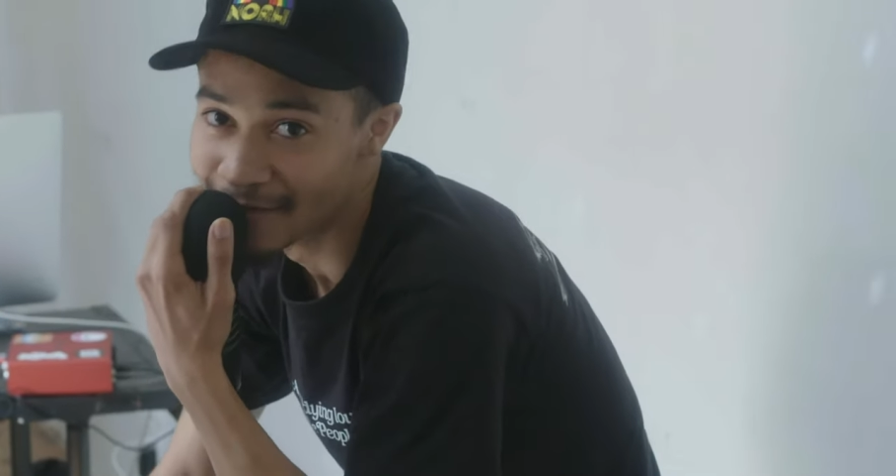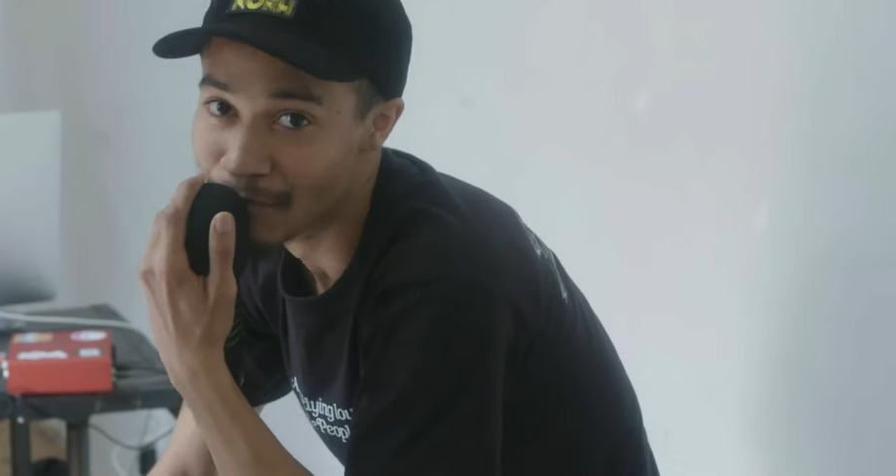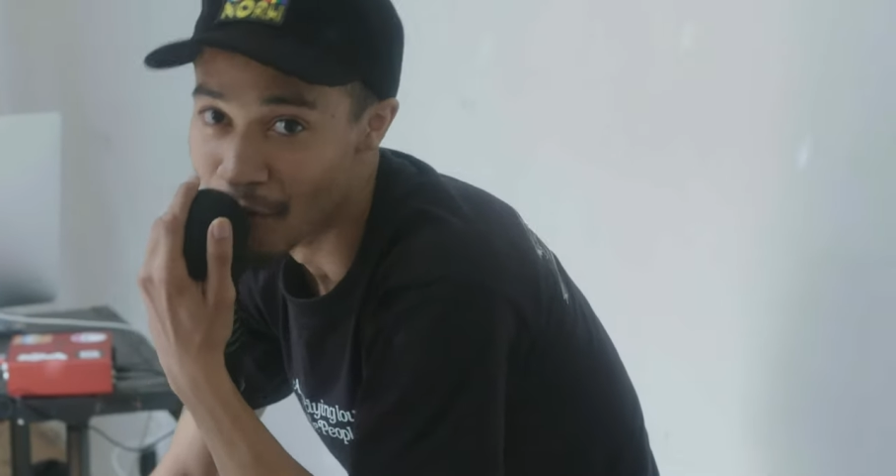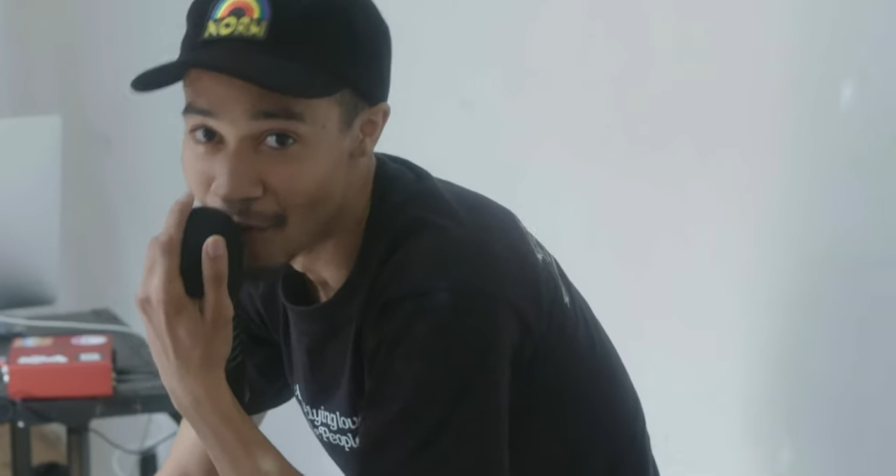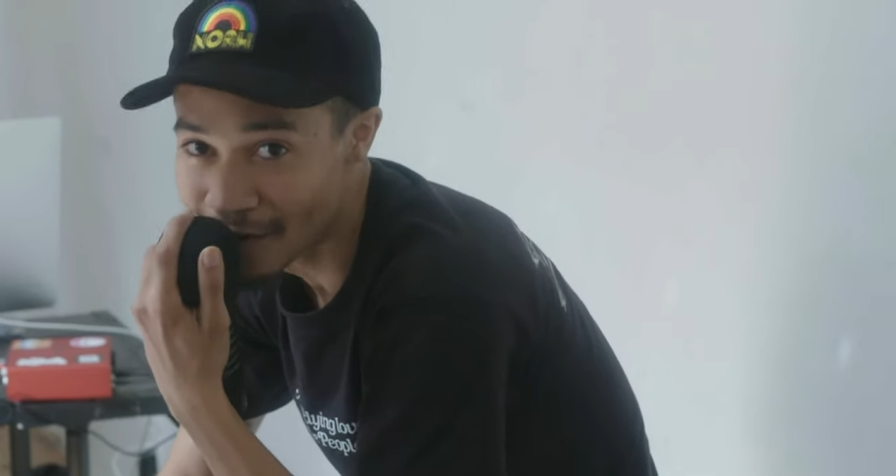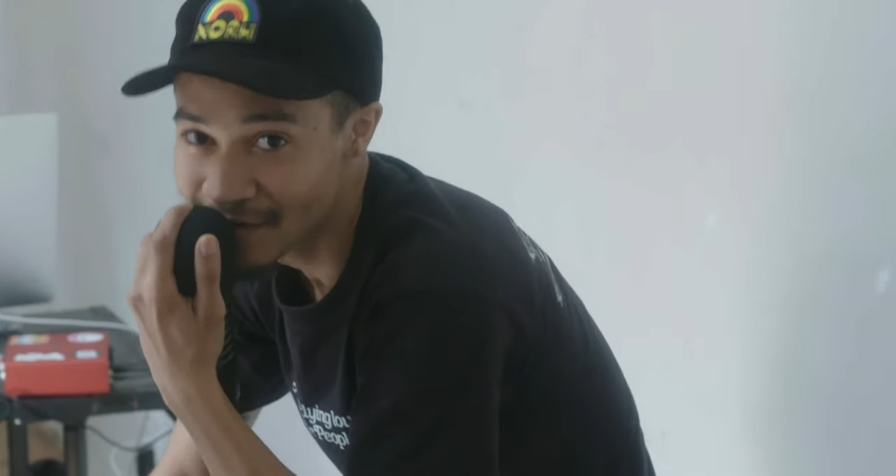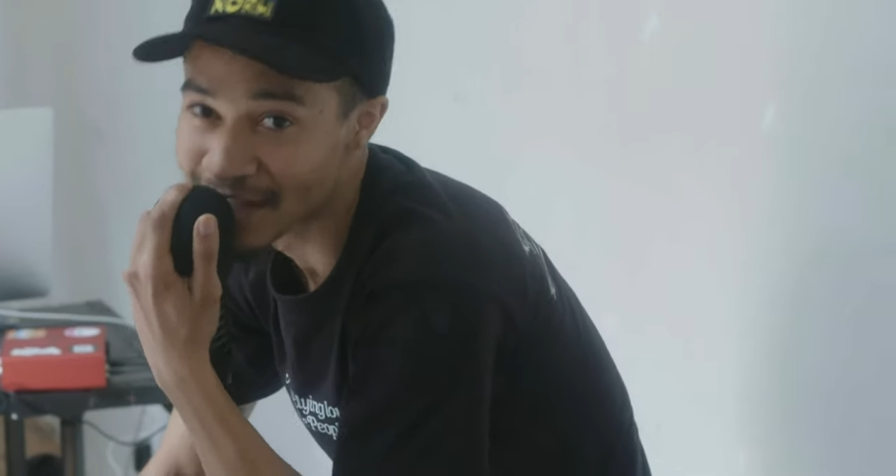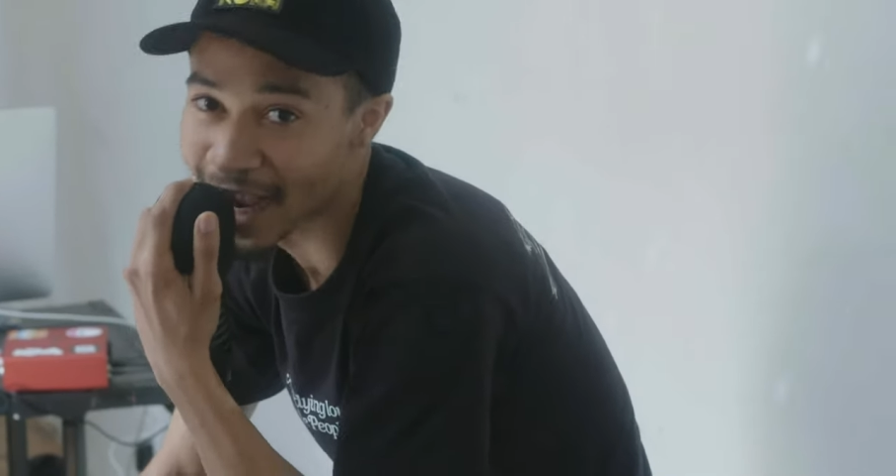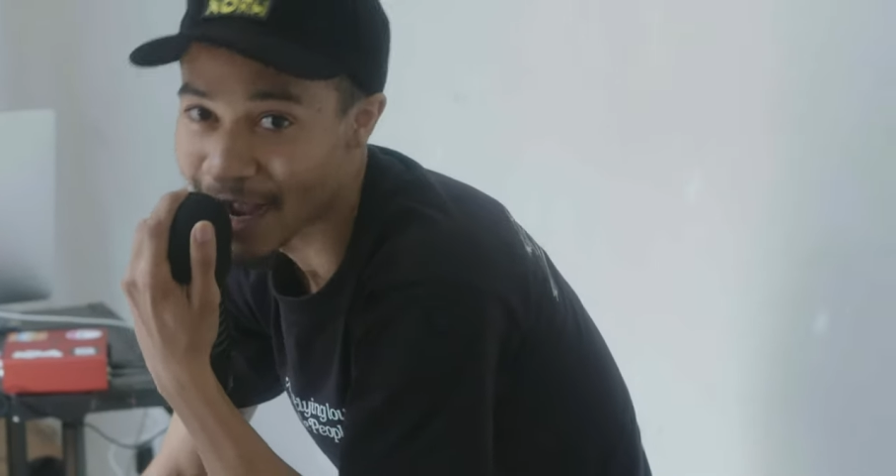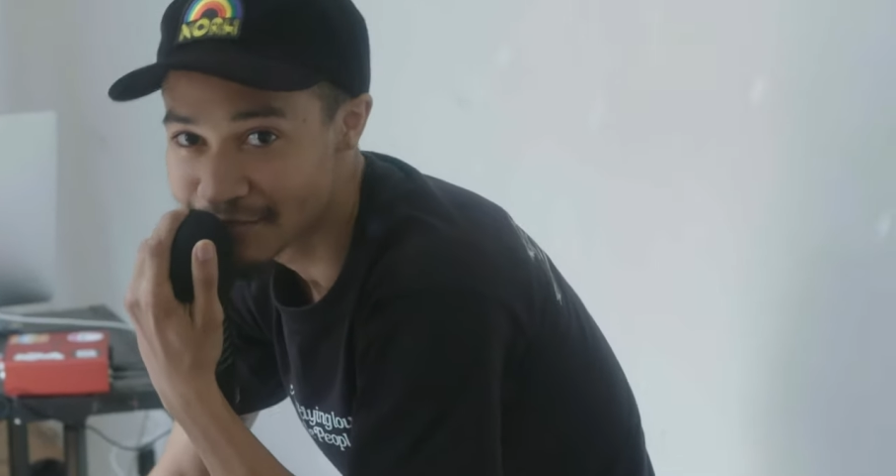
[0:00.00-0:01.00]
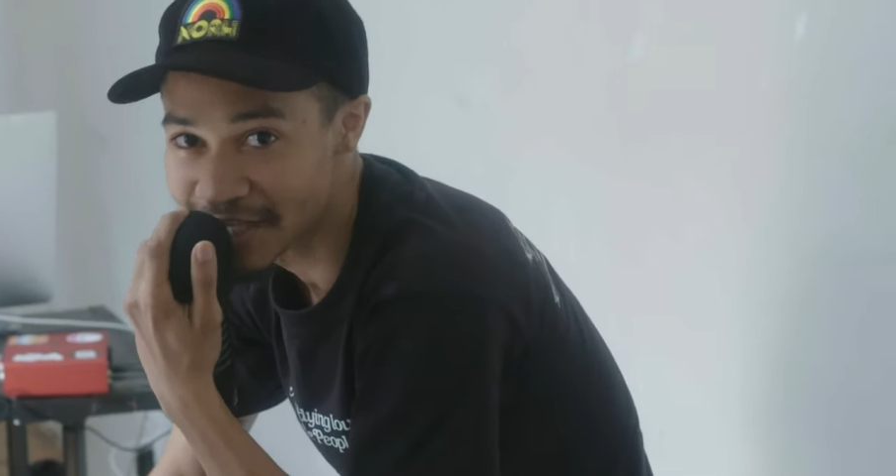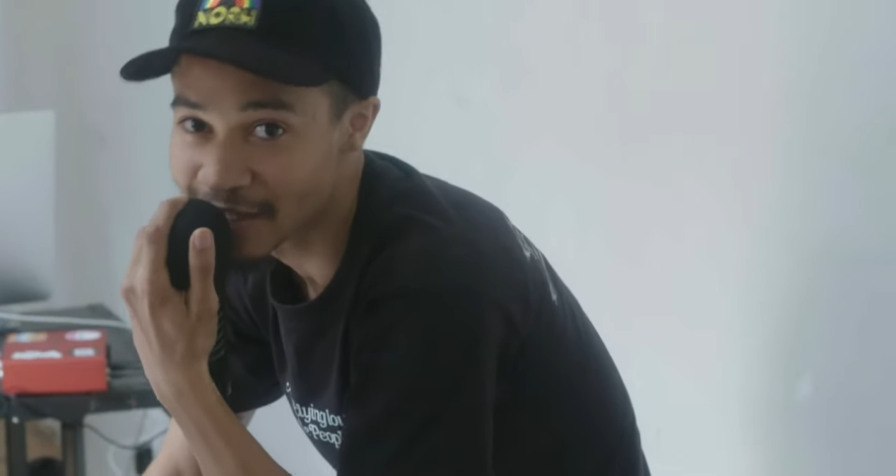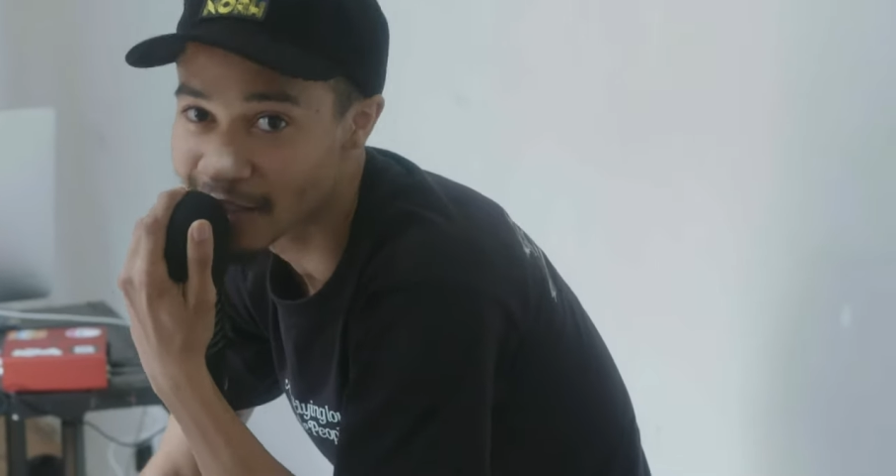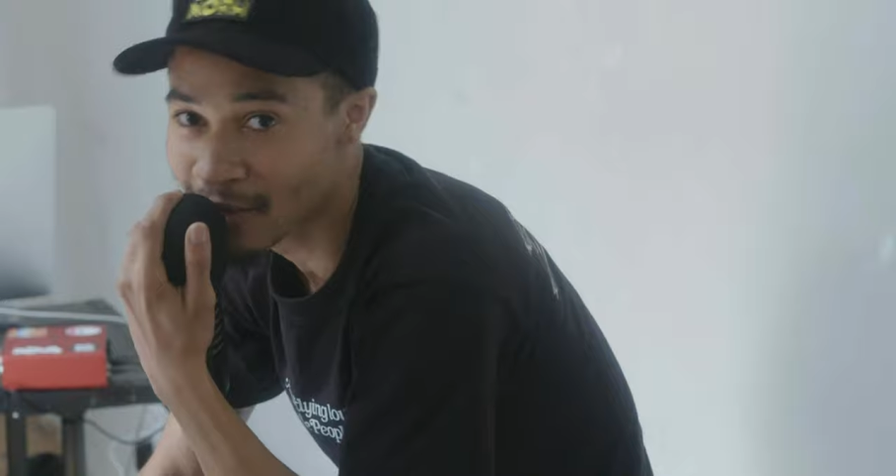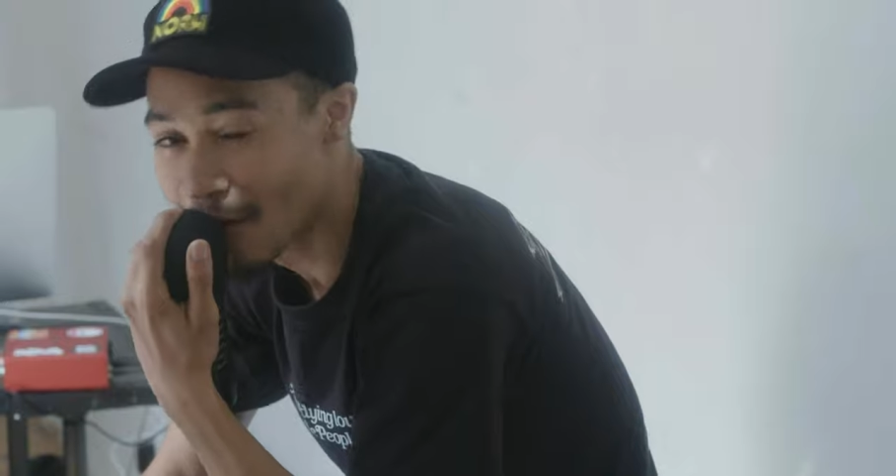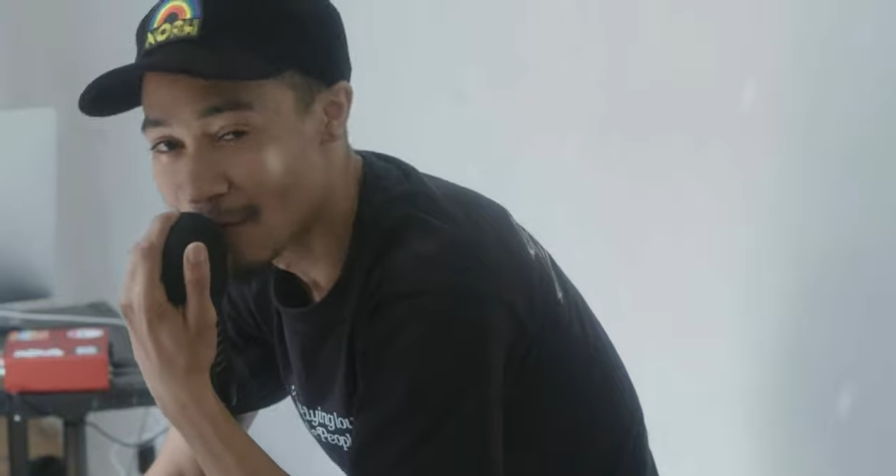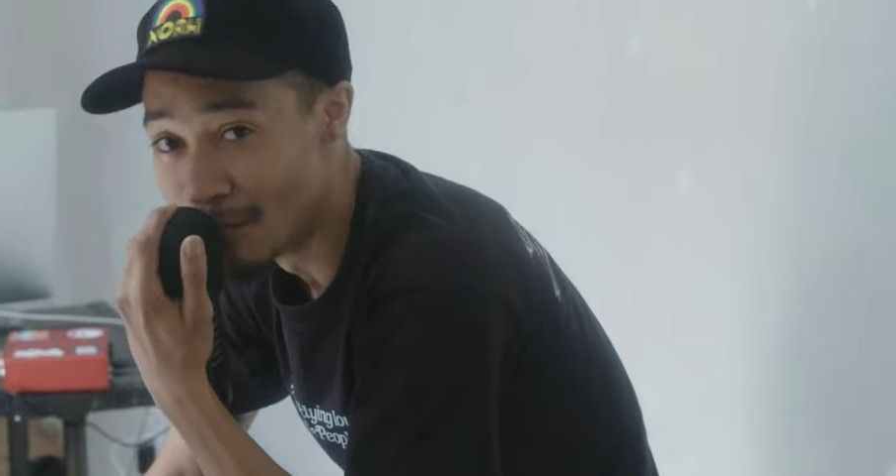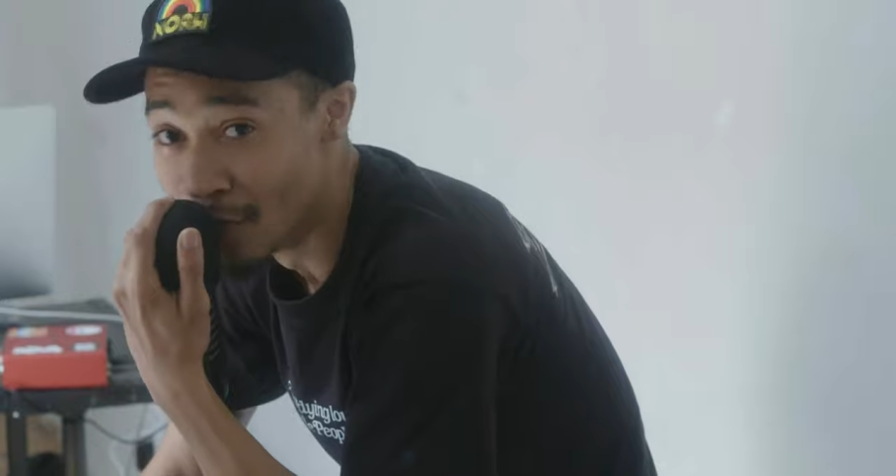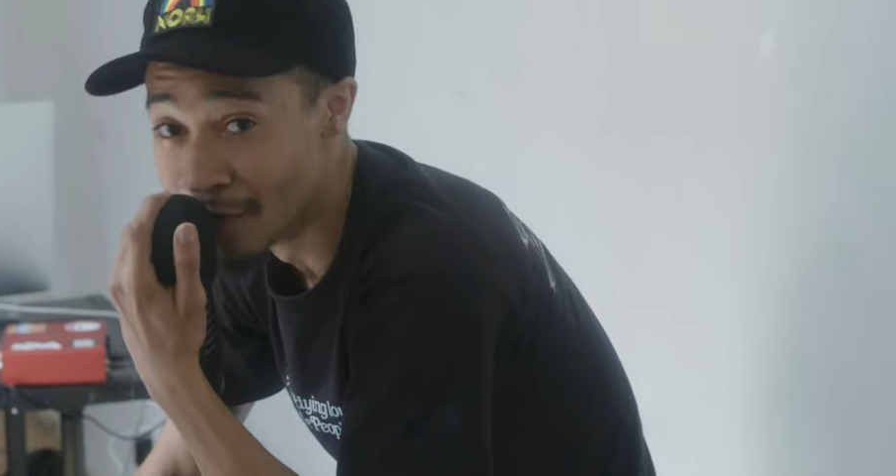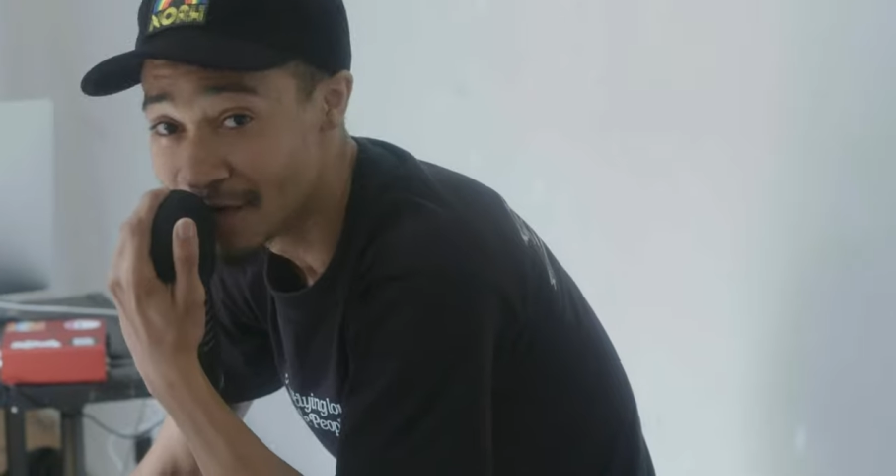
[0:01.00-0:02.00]
More. The object is all
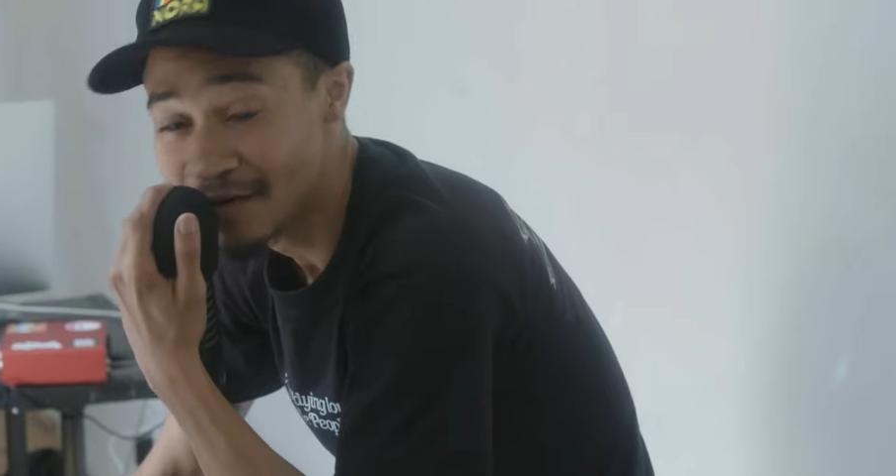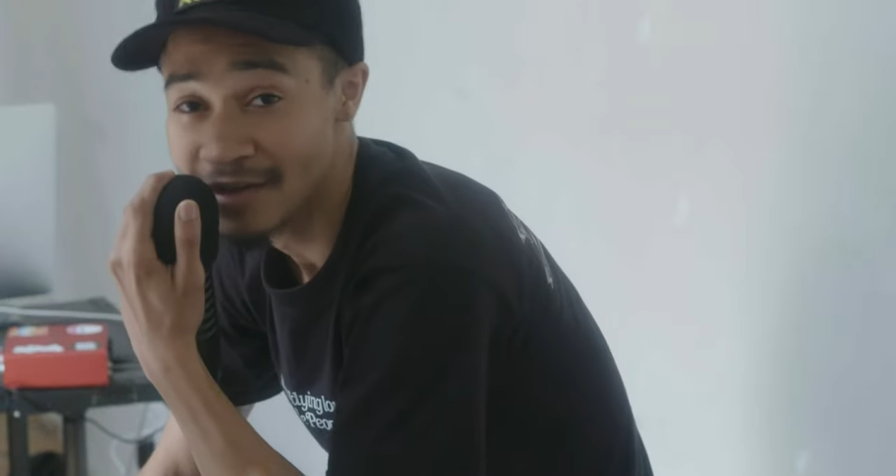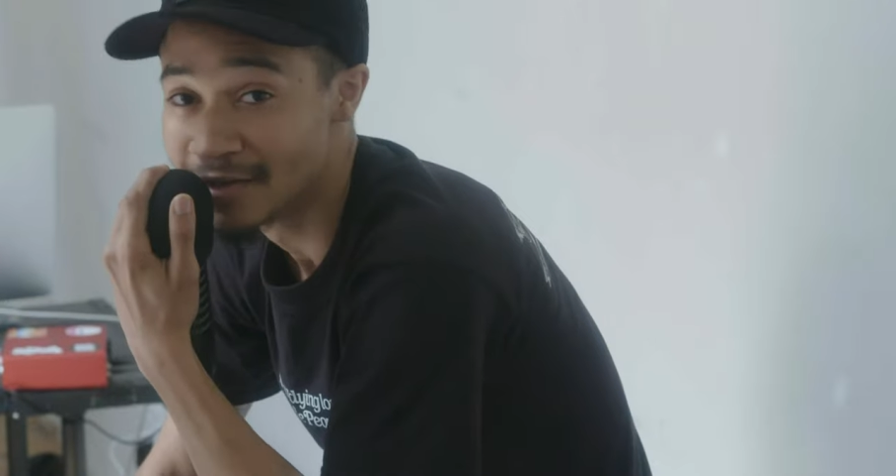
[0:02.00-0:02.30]
more.